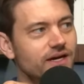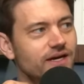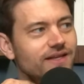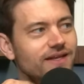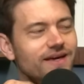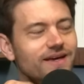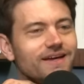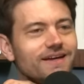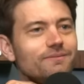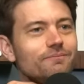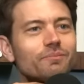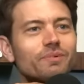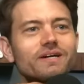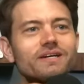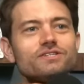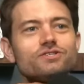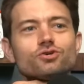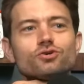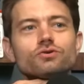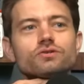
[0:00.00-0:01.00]

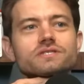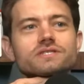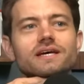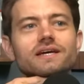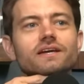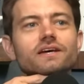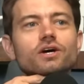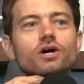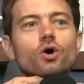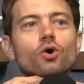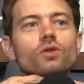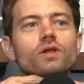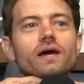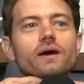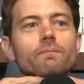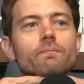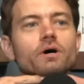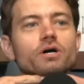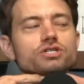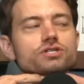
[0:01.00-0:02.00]
But dudes tend to go
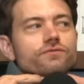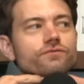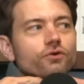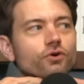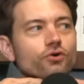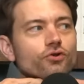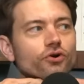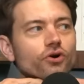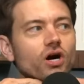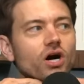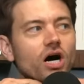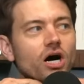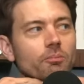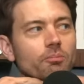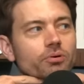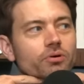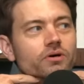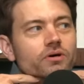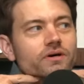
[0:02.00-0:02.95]
like much further up.